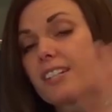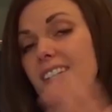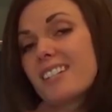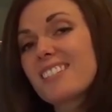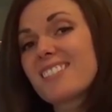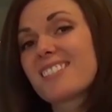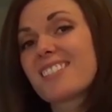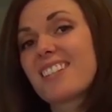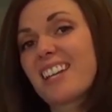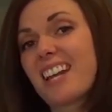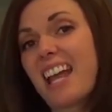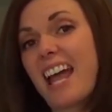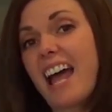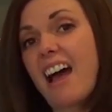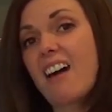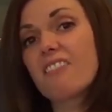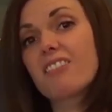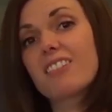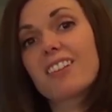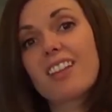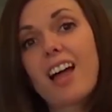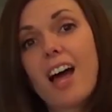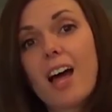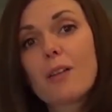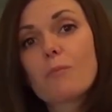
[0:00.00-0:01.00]
and it's going to have
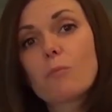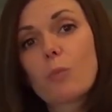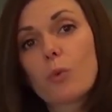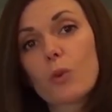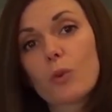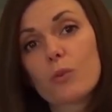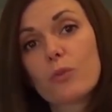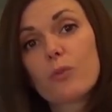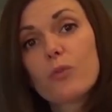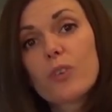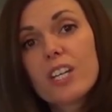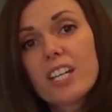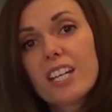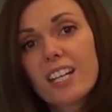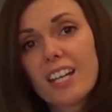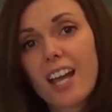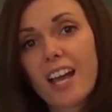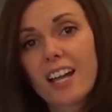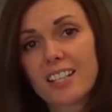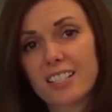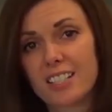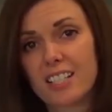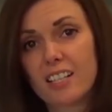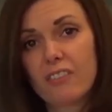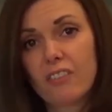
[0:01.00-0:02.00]
a lot more feeding
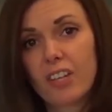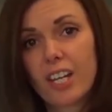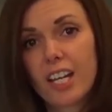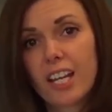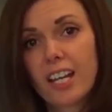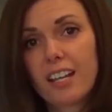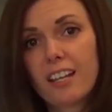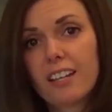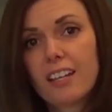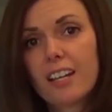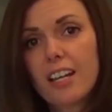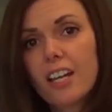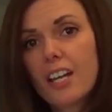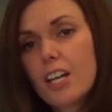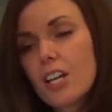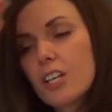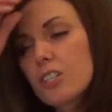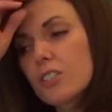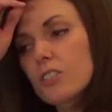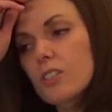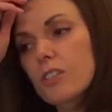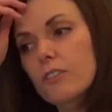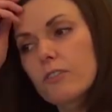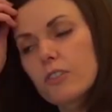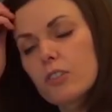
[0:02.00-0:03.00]
activity.
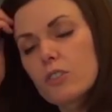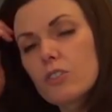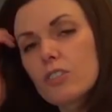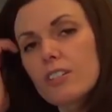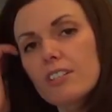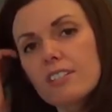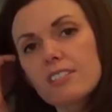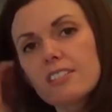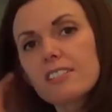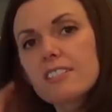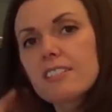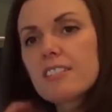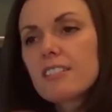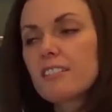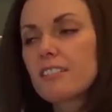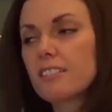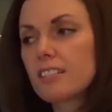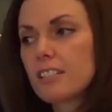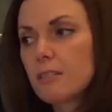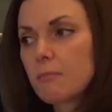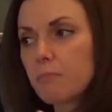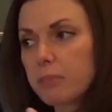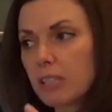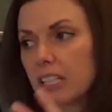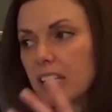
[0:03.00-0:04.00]
So if you just
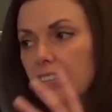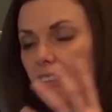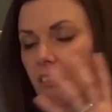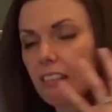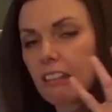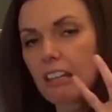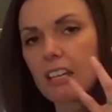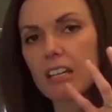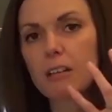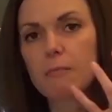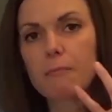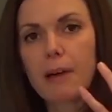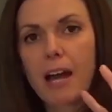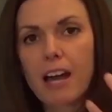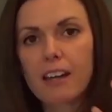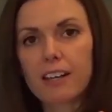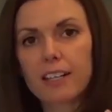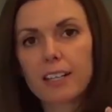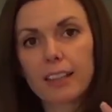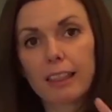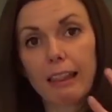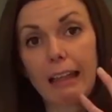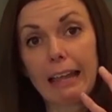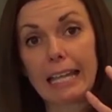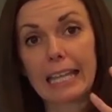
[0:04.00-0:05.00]
simply think about
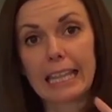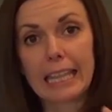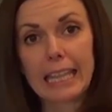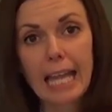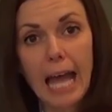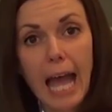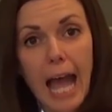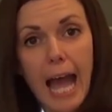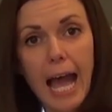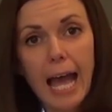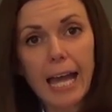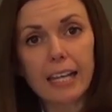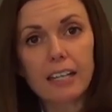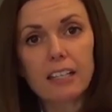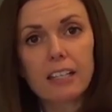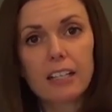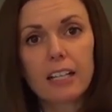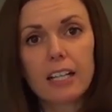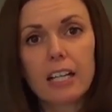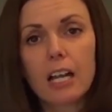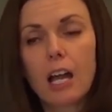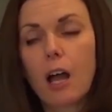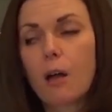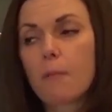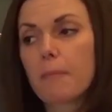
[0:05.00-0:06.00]
it like that,
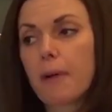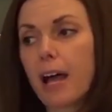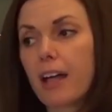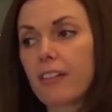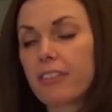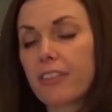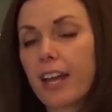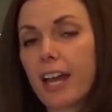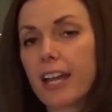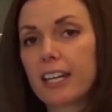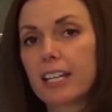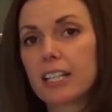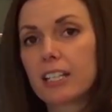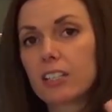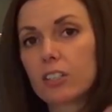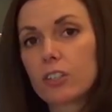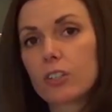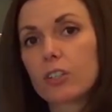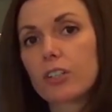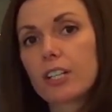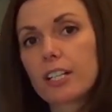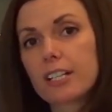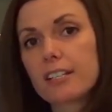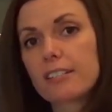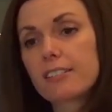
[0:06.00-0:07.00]
about that
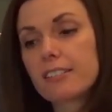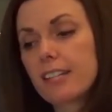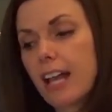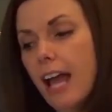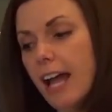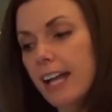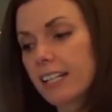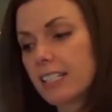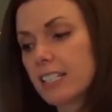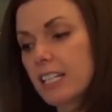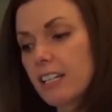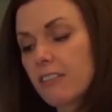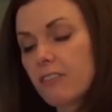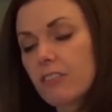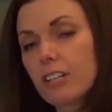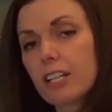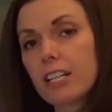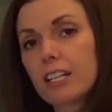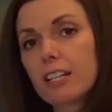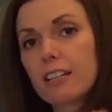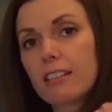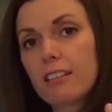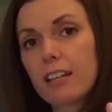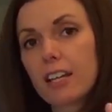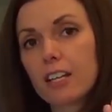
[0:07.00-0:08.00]
increased
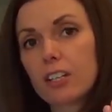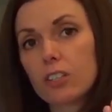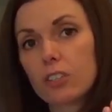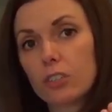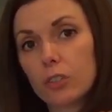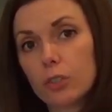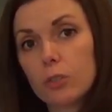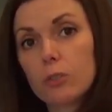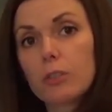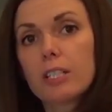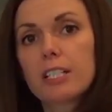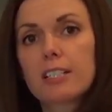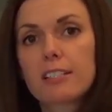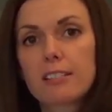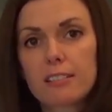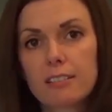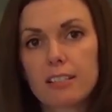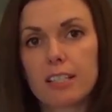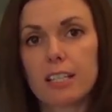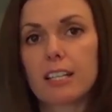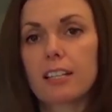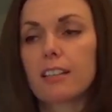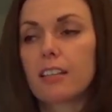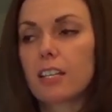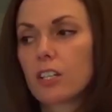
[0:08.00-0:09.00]
activity that you can
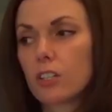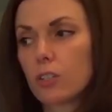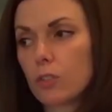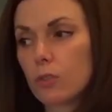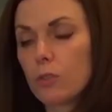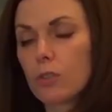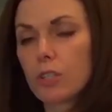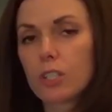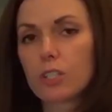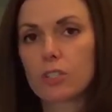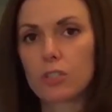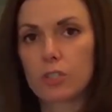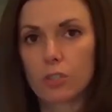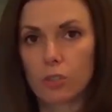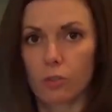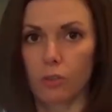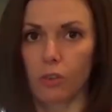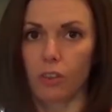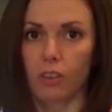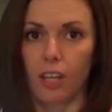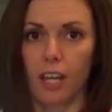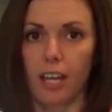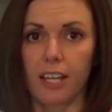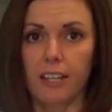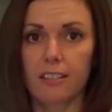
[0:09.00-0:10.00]
see, that you can do
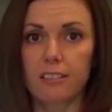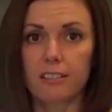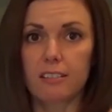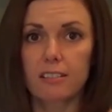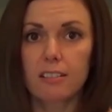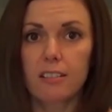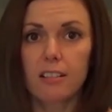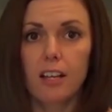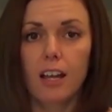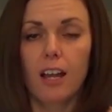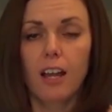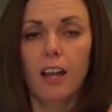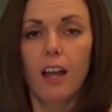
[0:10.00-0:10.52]
things,